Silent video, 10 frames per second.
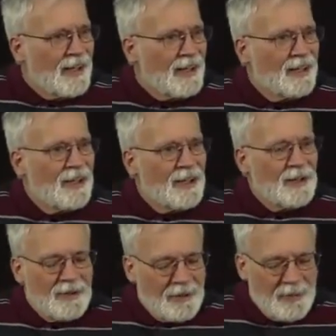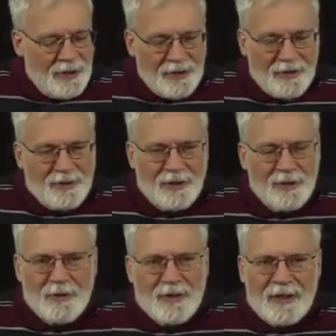And, I, am here to tell
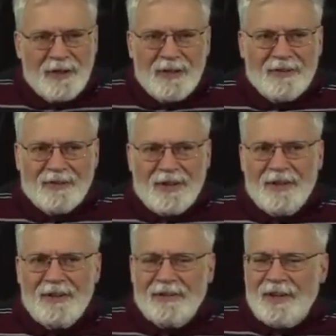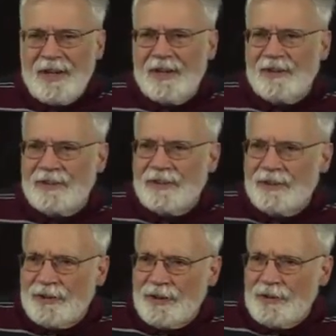you that as science has
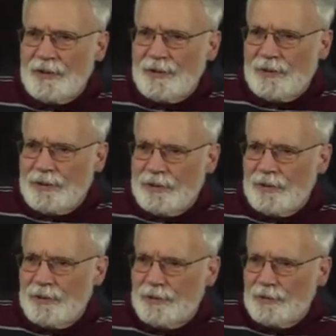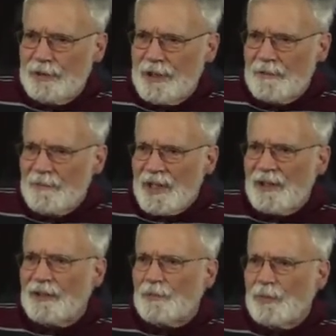continued to
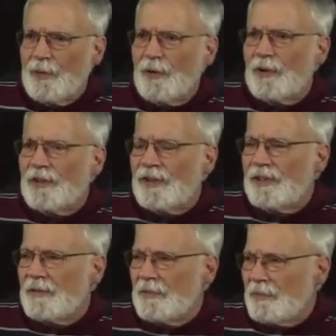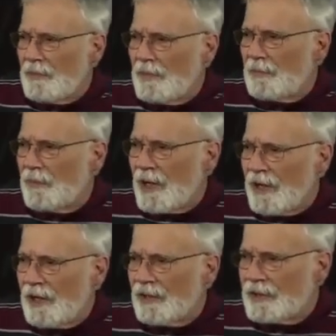explore the
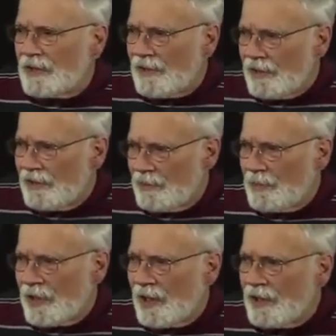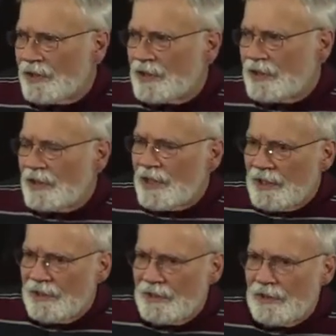biology, things in biology
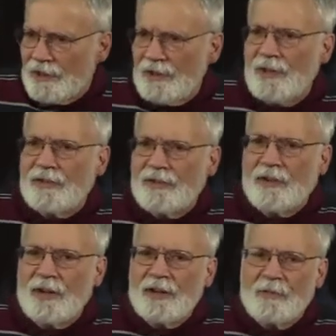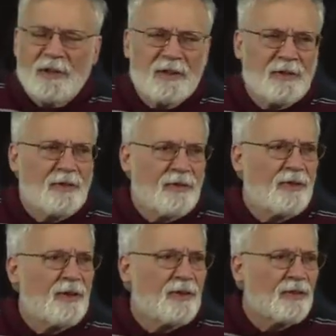and the astronomy and those
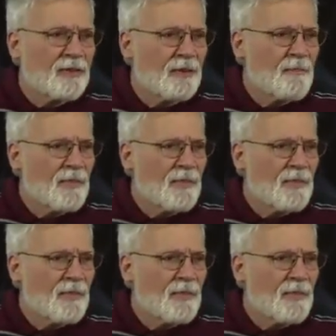things,